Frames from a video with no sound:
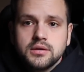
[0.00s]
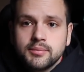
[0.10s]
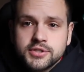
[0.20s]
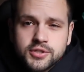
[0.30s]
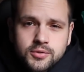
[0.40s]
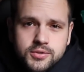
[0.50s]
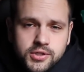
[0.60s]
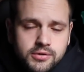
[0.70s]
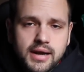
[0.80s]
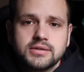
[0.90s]
Number two,
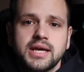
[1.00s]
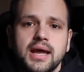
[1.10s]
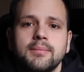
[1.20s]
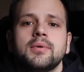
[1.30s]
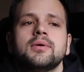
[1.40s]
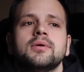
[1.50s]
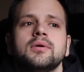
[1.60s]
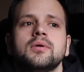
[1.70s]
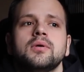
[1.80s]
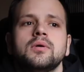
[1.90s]
turnaround time
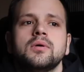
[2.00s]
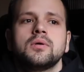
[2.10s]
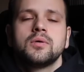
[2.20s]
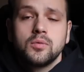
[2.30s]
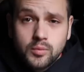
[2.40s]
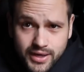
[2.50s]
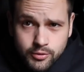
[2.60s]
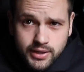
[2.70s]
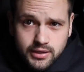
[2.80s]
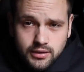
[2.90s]
way
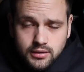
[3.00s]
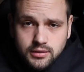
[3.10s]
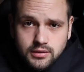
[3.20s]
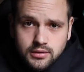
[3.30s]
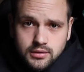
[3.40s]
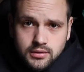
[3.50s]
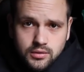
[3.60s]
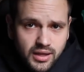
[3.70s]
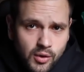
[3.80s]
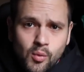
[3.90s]
quicker.
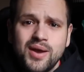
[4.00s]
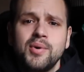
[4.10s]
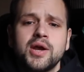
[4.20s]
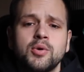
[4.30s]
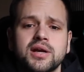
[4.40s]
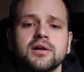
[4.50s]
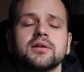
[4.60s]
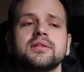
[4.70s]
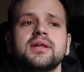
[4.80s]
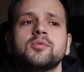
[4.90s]
Like way, way
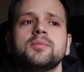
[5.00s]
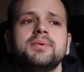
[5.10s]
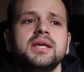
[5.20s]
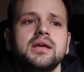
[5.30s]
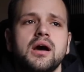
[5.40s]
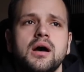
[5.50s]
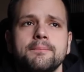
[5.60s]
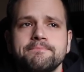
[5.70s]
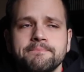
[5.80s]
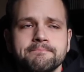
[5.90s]
quicker. That would be,
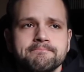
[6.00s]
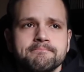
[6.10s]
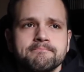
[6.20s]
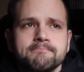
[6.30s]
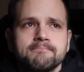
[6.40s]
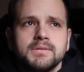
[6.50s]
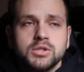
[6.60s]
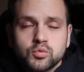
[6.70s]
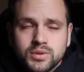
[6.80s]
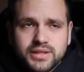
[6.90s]
um,
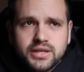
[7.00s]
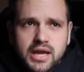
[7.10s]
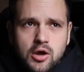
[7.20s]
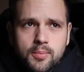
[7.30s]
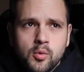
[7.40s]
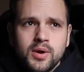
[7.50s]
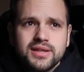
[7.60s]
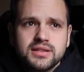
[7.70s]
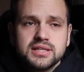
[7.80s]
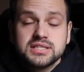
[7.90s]
it's really gonna help
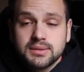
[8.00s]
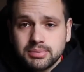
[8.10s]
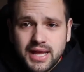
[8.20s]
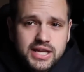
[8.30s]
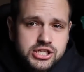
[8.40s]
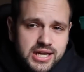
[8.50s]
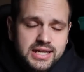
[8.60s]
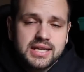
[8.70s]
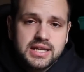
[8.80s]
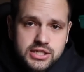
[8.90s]
with supply
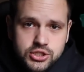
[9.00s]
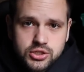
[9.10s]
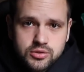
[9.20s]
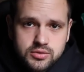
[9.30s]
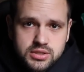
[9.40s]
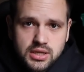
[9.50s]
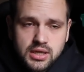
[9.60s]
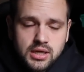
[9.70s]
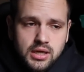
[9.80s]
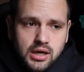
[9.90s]
chain issues.
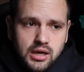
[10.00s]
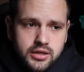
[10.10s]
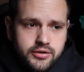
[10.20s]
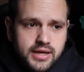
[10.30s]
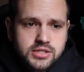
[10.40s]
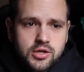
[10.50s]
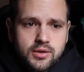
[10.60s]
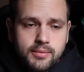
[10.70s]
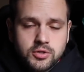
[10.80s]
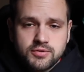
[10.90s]
Uh, you guys know
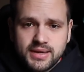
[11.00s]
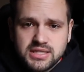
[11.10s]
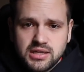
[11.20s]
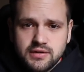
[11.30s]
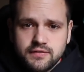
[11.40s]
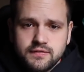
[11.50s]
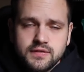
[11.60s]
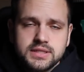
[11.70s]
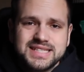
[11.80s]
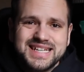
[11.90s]
that most of my stuff
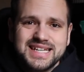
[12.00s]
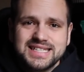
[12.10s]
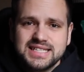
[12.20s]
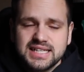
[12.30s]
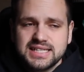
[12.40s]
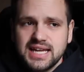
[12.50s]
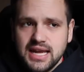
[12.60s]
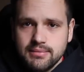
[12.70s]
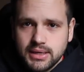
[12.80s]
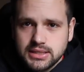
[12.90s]
takes six to
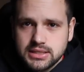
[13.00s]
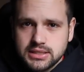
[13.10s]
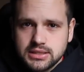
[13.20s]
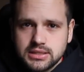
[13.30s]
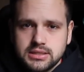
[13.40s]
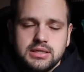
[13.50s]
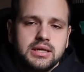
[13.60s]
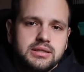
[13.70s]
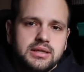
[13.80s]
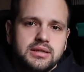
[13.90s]
eight months,
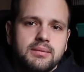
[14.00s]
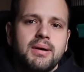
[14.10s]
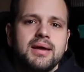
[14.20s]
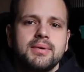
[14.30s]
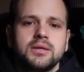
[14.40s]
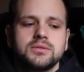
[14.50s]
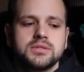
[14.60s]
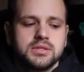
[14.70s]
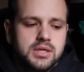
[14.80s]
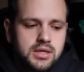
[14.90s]
and then the
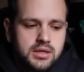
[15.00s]
bimetals